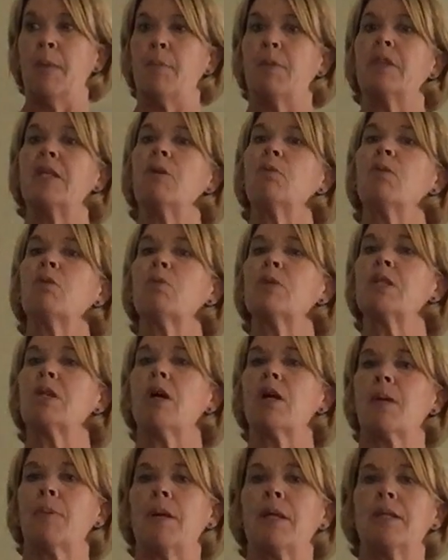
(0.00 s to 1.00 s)
But then when we
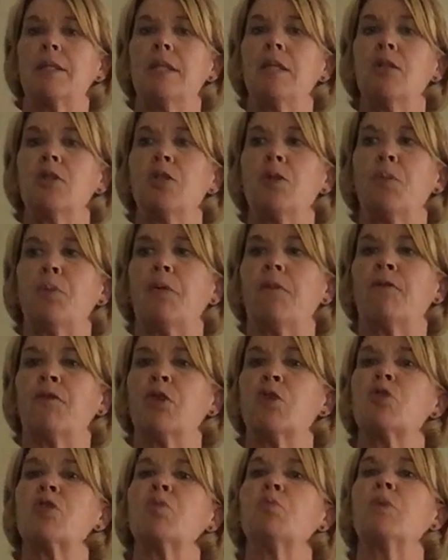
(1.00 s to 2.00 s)
talk about tissue
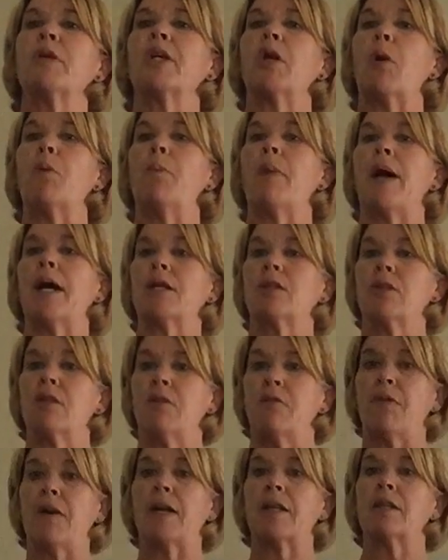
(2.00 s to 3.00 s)
perfusion, we go back to
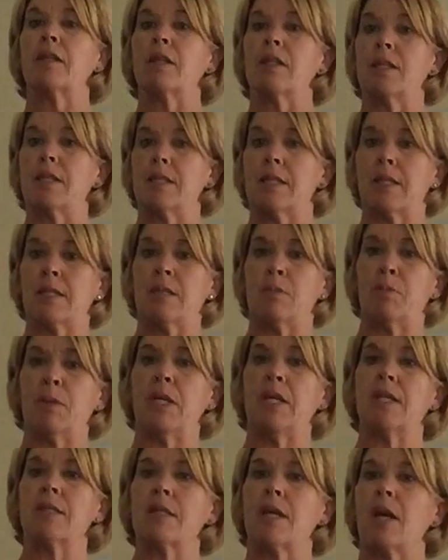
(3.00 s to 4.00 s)
the fact of the 6
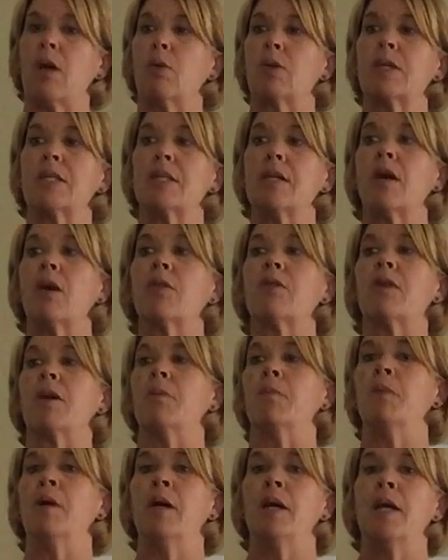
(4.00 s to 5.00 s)
Ps. I always tell
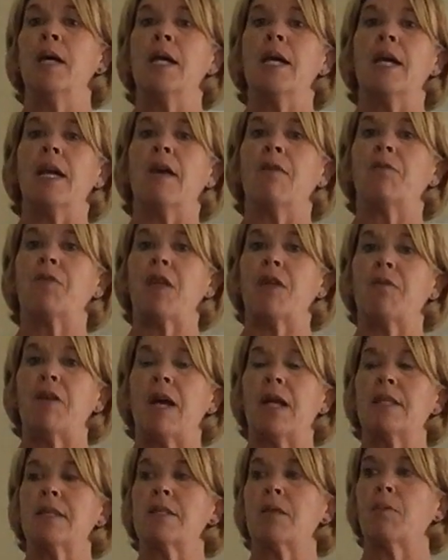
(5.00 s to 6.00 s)
them, if they've
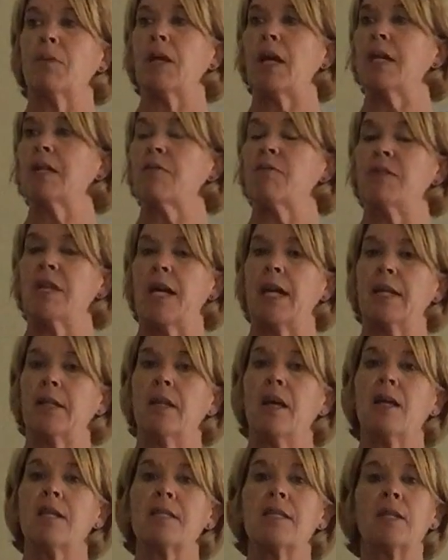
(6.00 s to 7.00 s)
had some kind of
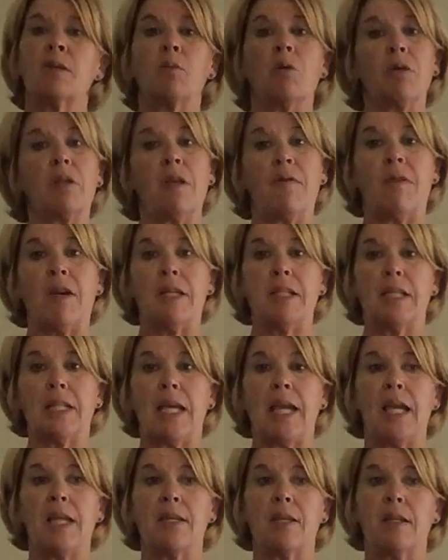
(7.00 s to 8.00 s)
diagnostic where they've had to
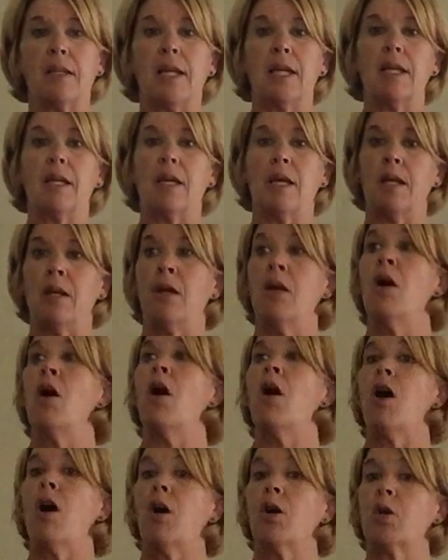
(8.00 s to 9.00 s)
cannulate an
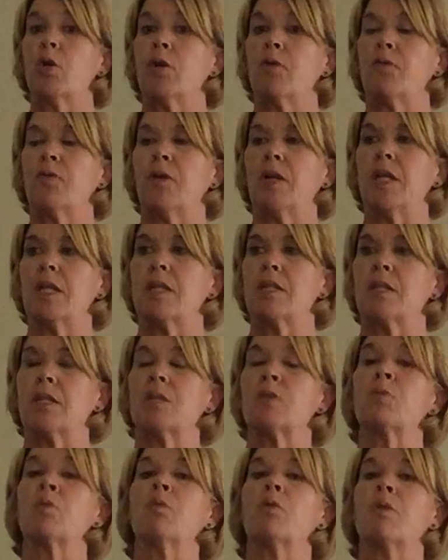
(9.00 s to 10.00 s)
artery, for
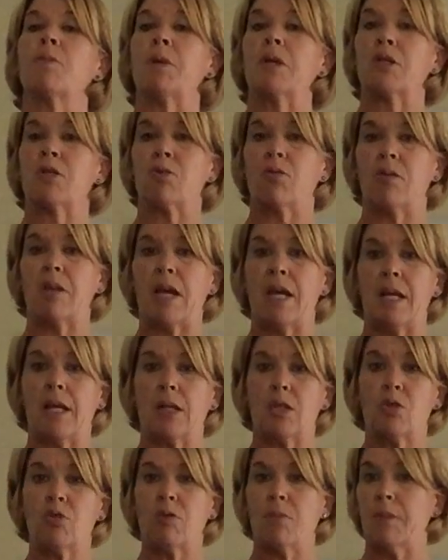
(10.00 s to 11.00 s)
instance, we want to make sure that
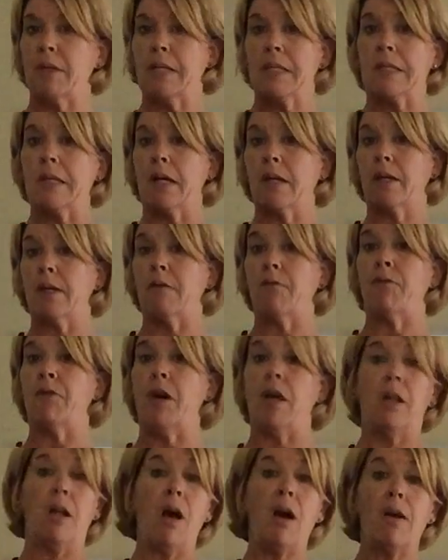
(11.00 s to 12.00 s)
extremity is not going to
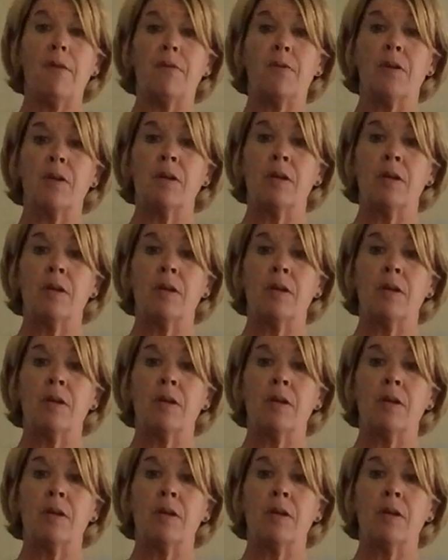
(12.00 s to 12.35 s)
fall off.